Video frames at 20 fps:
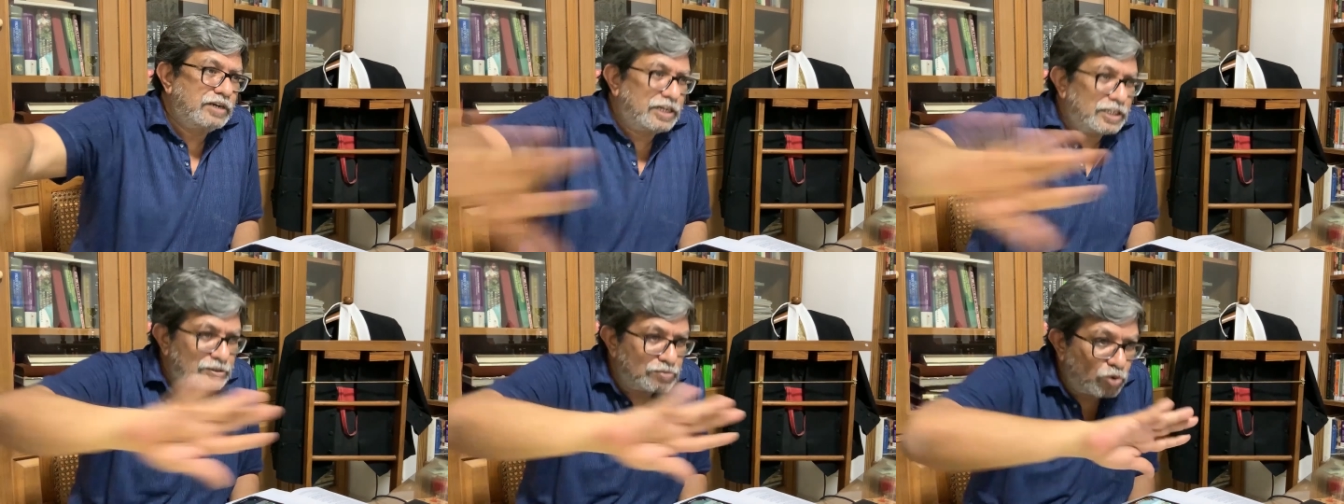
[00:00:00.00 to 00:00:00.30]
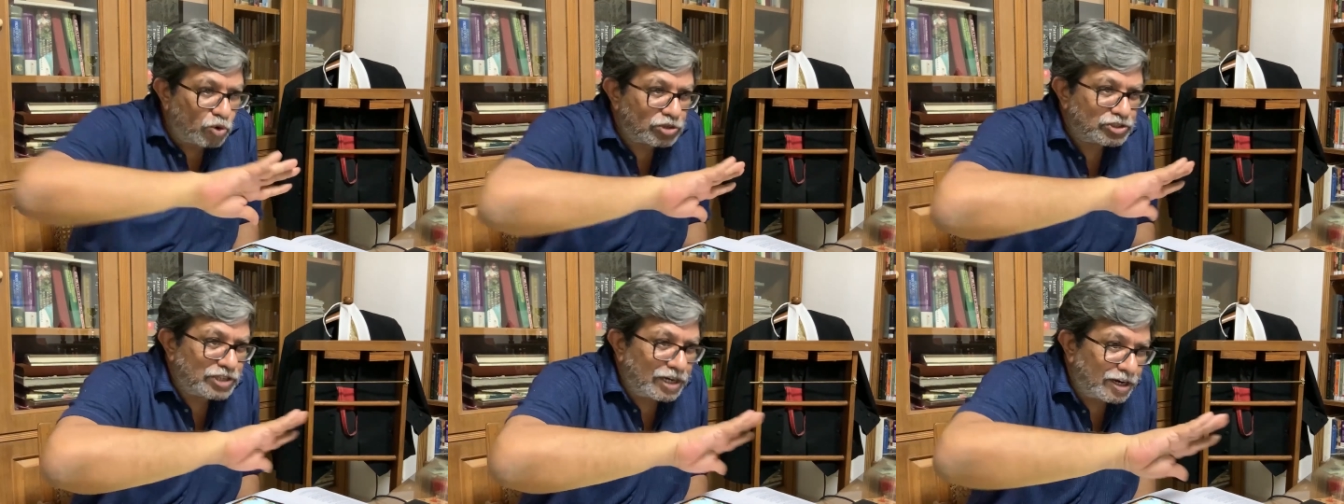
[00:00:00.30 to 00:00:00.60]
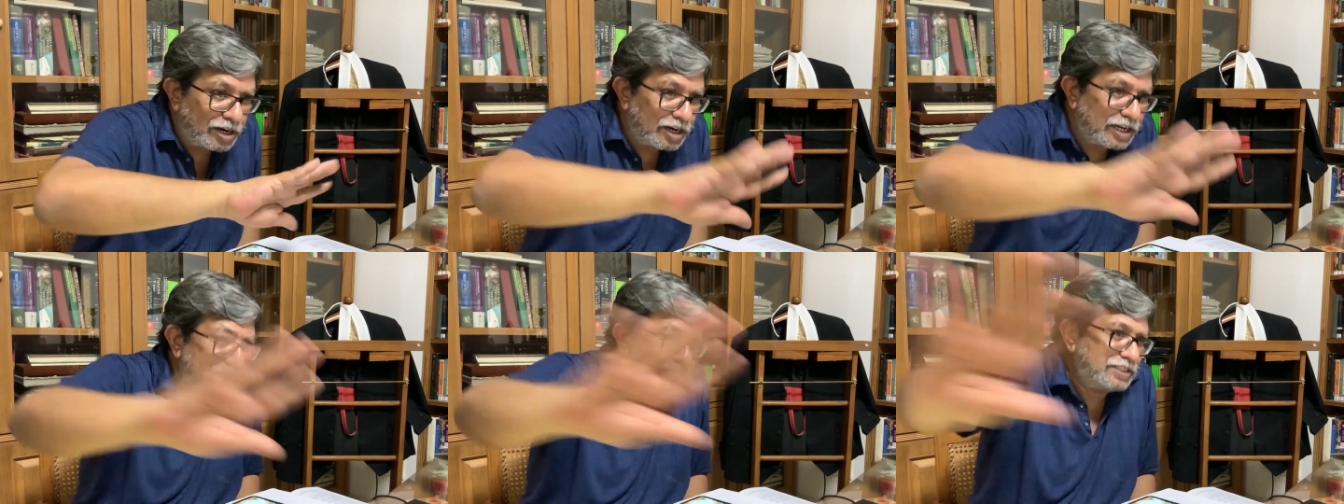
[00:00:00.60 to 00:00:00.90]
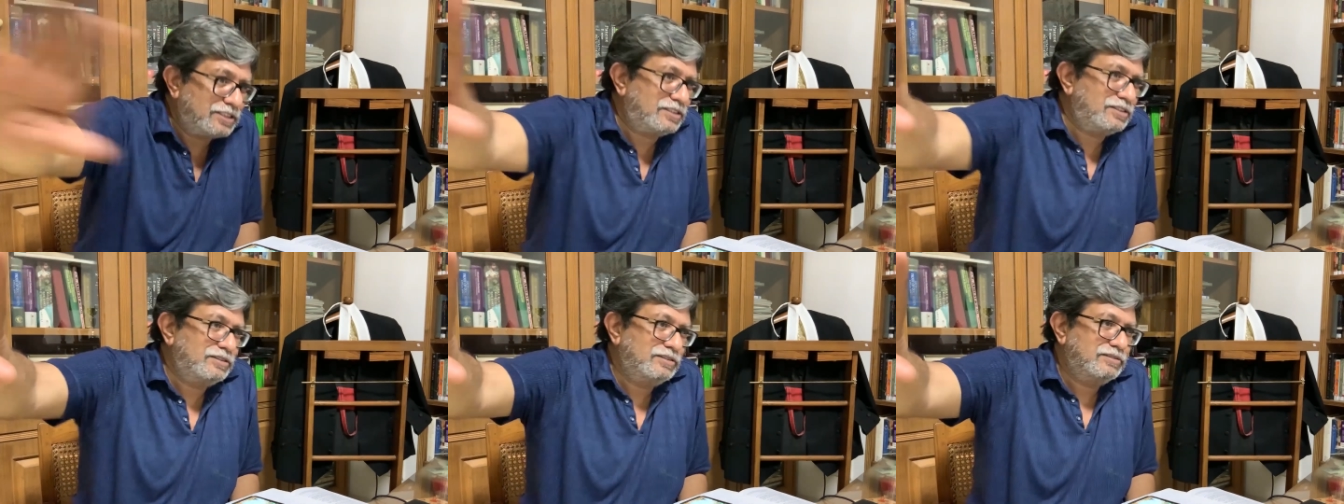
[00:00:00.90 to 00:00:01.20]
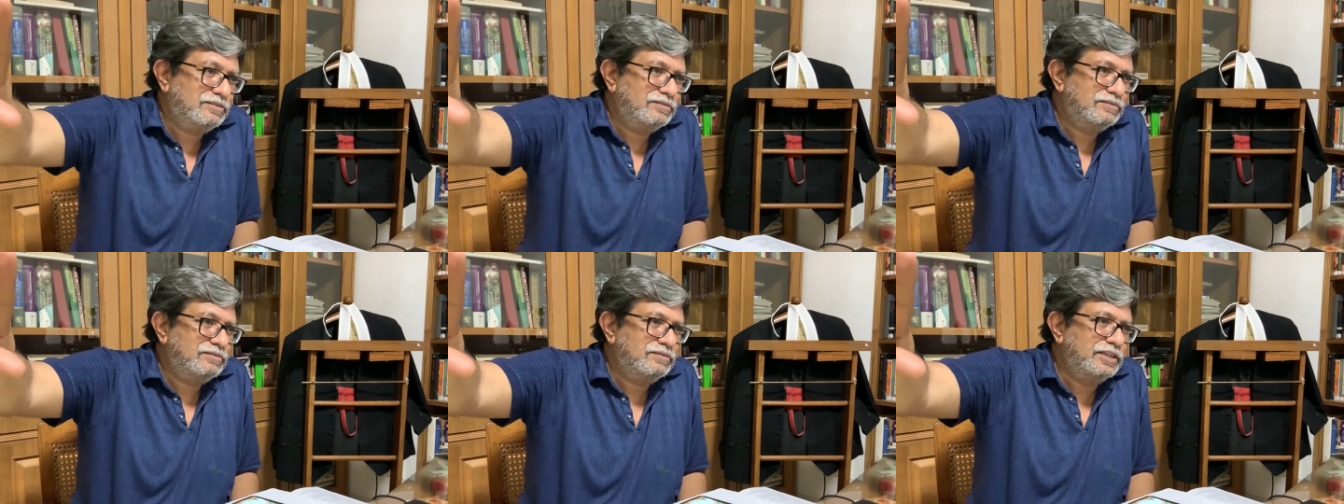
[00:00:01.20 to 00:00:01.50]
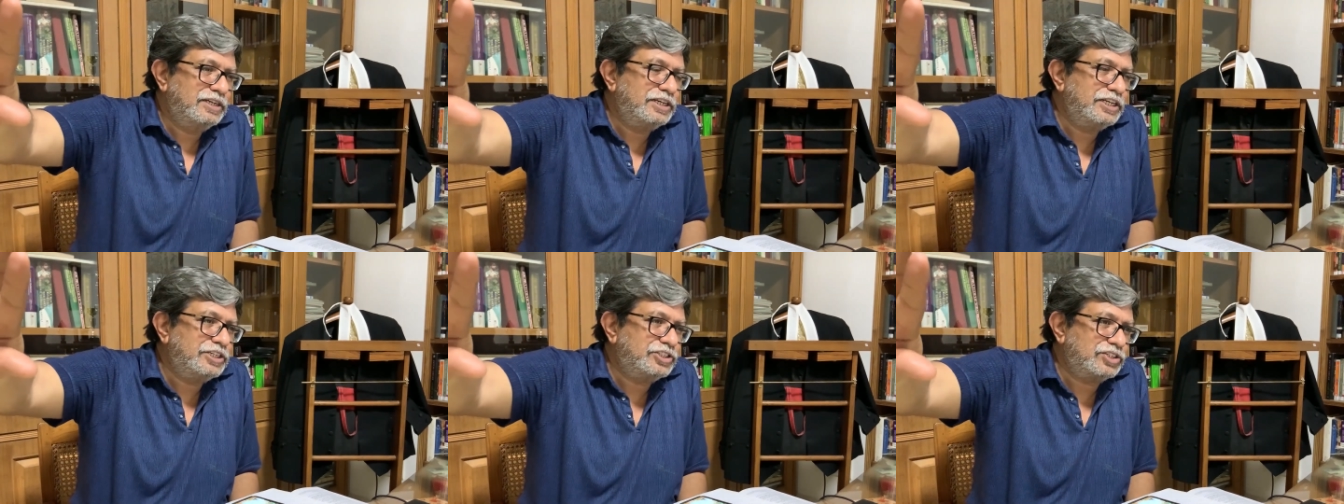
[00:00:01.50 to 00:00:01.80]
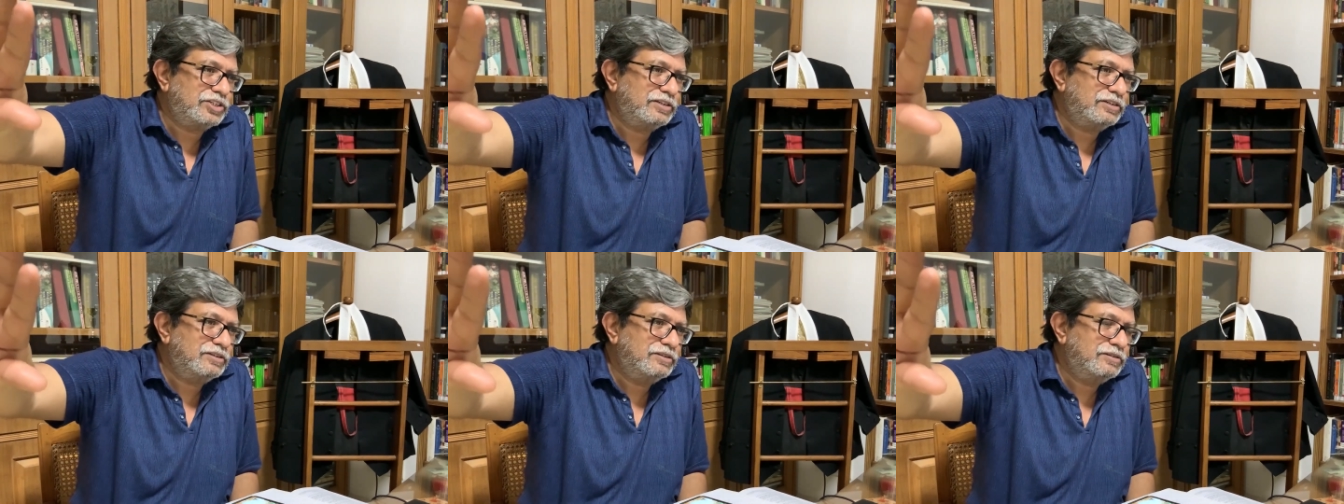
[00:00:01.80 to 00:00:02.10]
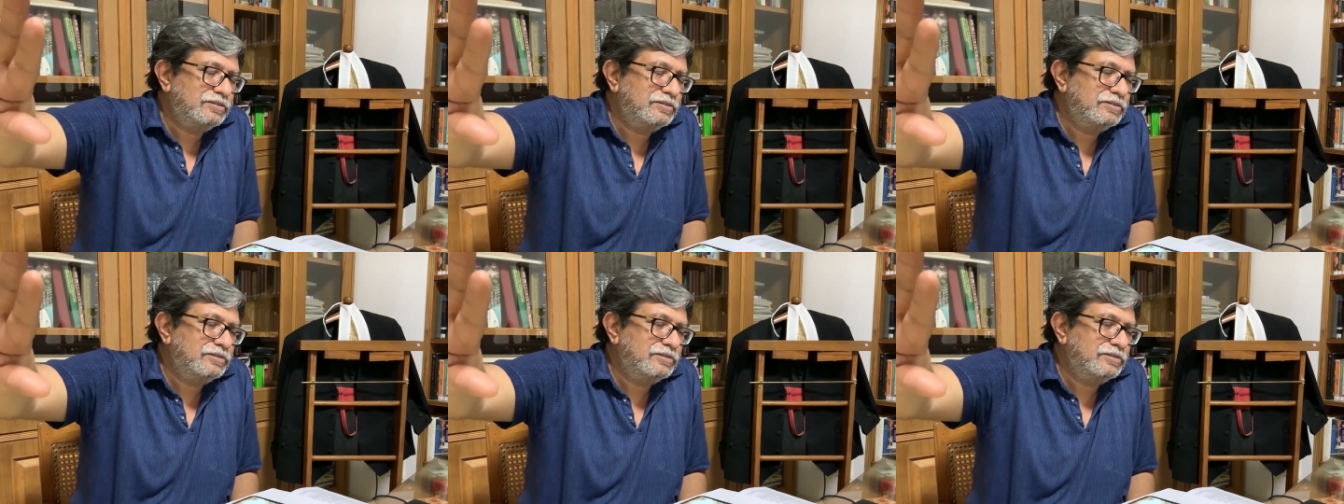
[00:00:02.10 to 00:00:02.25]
It is more generalized in nature.